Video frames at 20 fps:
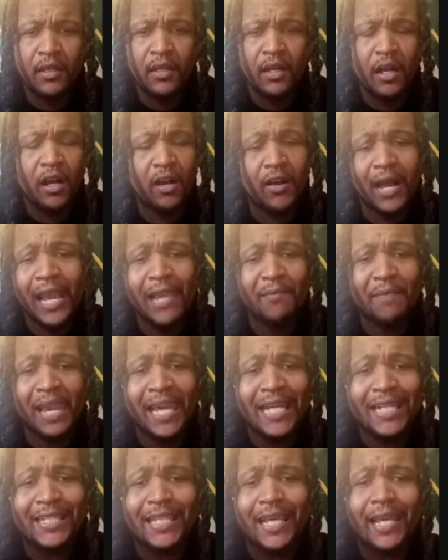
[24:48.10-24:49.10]
Oh, I ain't
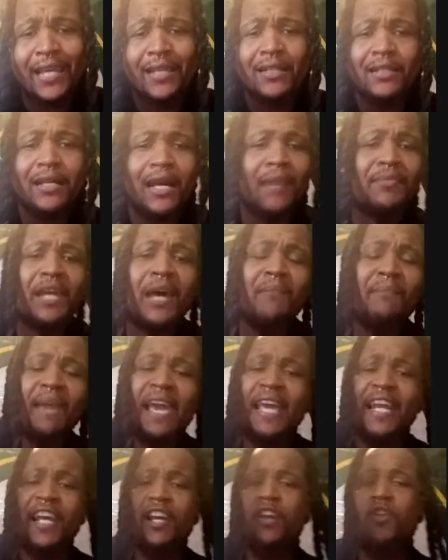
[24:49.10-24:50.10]
mad at that. I'm not
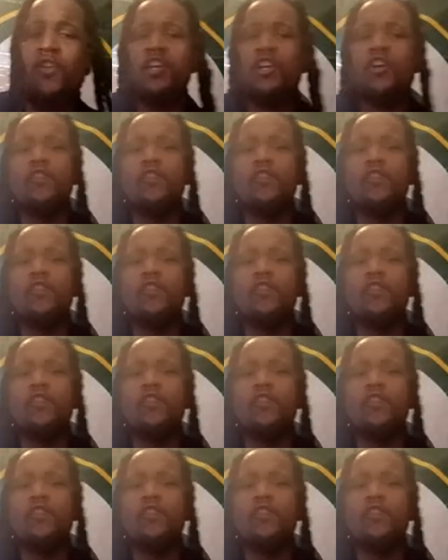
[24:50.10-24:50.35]
mad at going